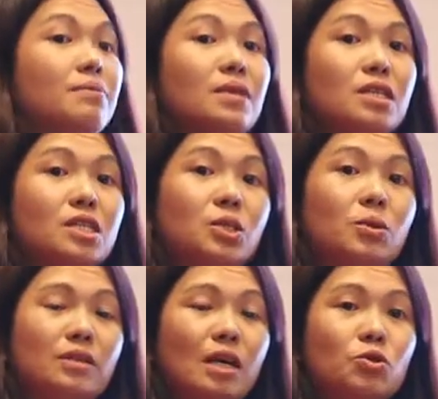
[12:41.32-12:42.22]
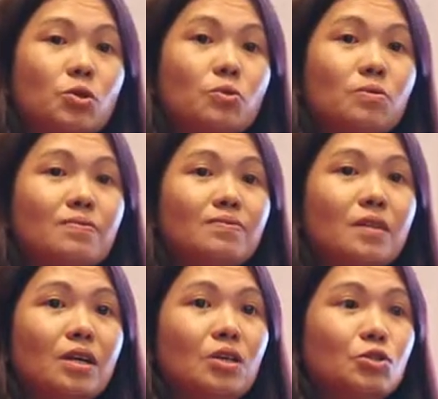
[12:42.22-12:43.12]
materials are
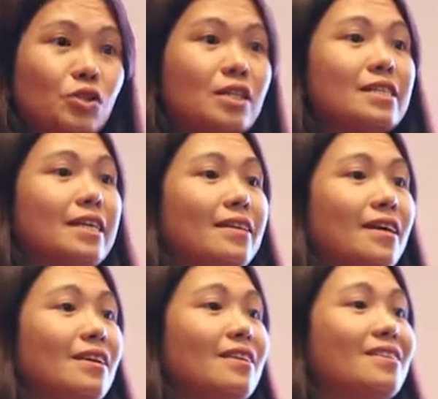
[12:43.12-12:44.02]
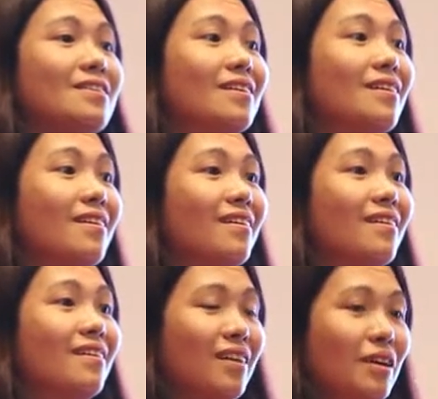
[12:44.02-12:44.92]
embedded into our S A P system.